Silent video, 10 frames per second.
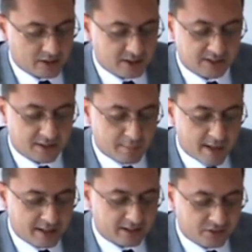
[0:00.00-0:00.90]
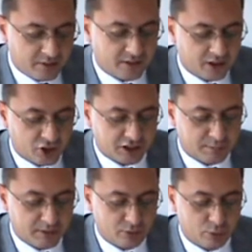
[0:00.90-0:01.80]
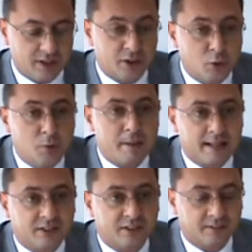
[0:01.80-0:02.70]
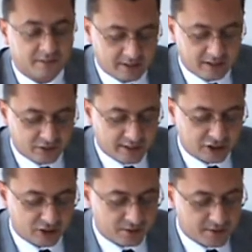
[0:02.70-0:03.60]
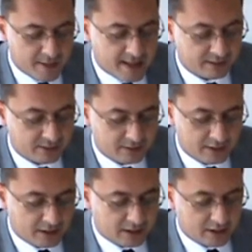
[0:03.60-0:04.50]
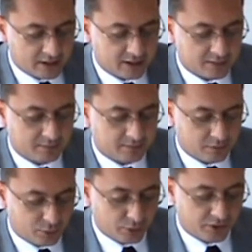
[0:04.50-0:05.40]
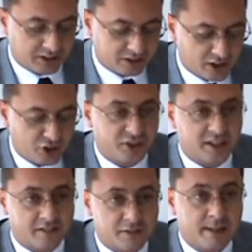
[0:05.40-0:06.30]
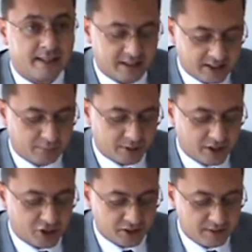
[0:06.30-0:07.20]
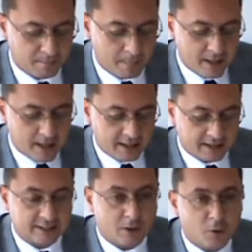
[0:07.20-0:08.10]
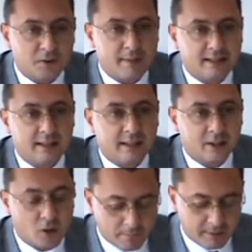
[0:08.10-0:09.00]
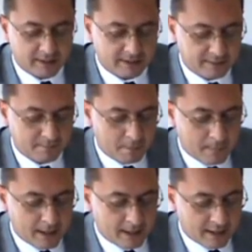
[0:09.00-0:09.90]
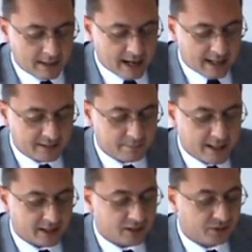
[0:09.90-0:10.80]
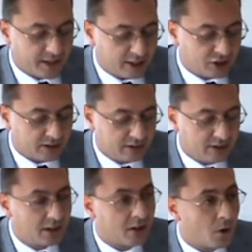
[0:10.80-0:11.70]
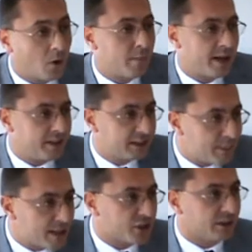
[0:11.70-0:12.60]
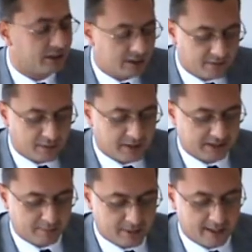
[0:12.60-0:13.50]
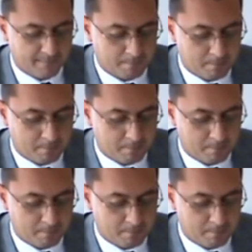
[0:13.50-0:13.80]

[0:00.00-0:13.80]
Thus, the market-driven adjustment to the new pattern of international demand uh, through the restructuring of spending and production is automatically accompanied uh, either by a contraction or by an expansion of the money supply.